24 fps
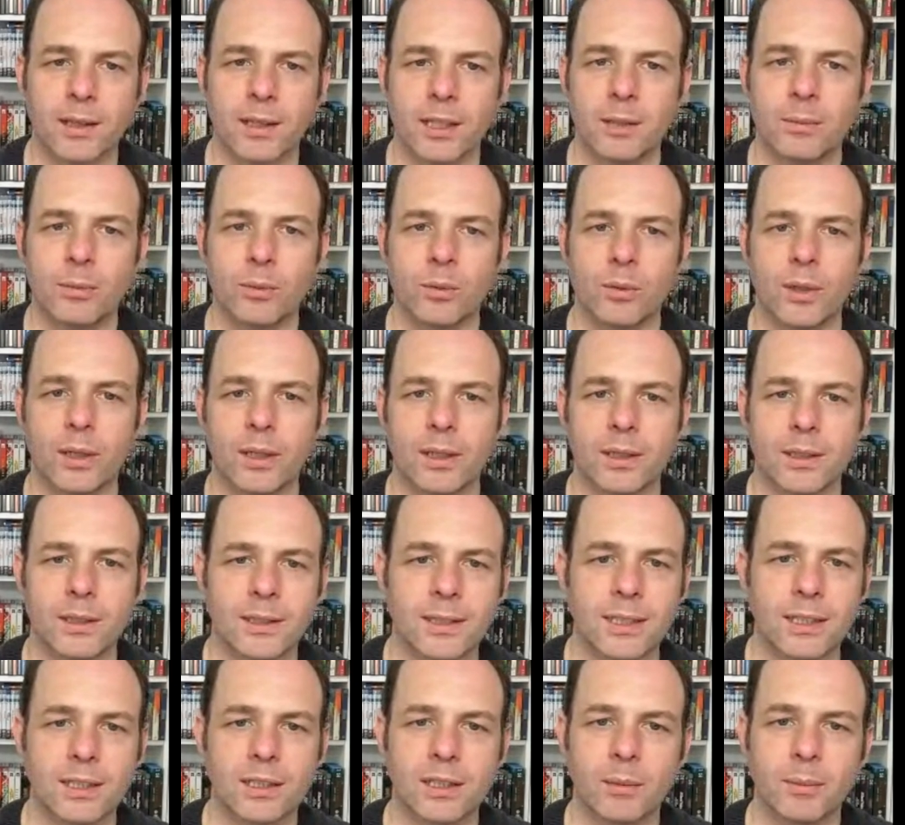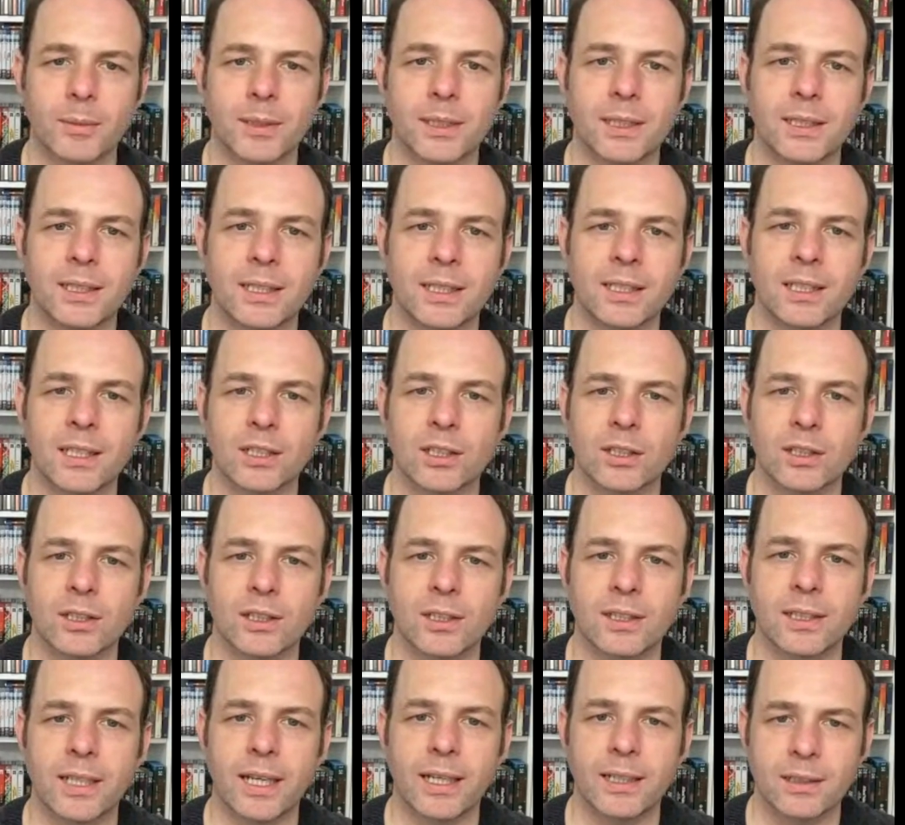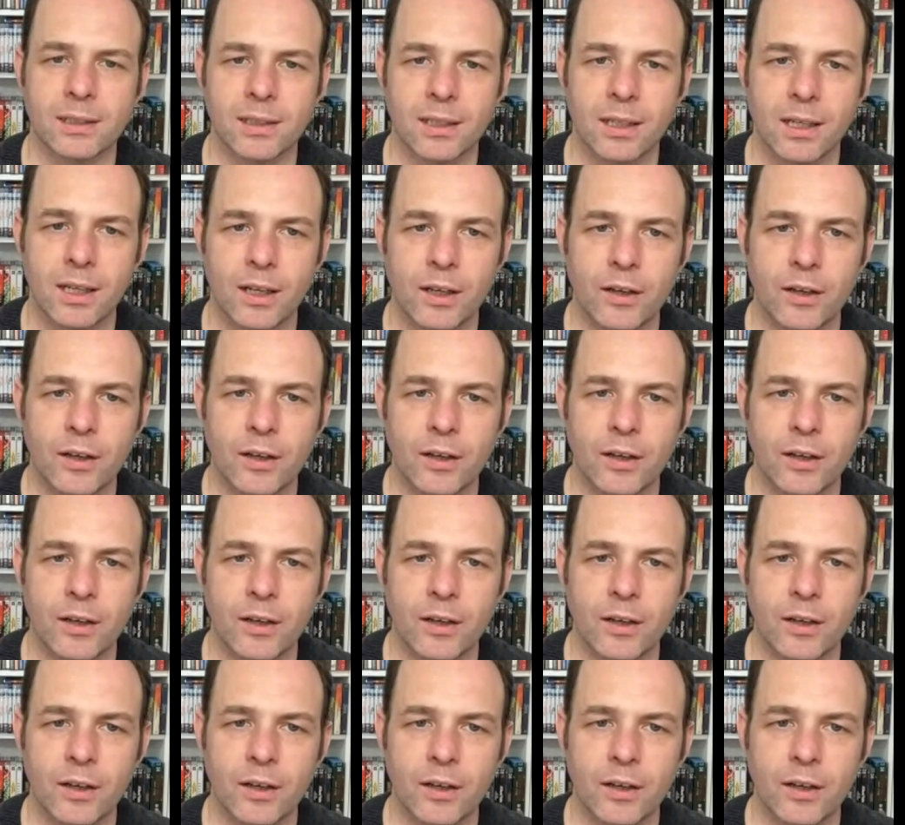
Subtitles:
Label is this limited edition set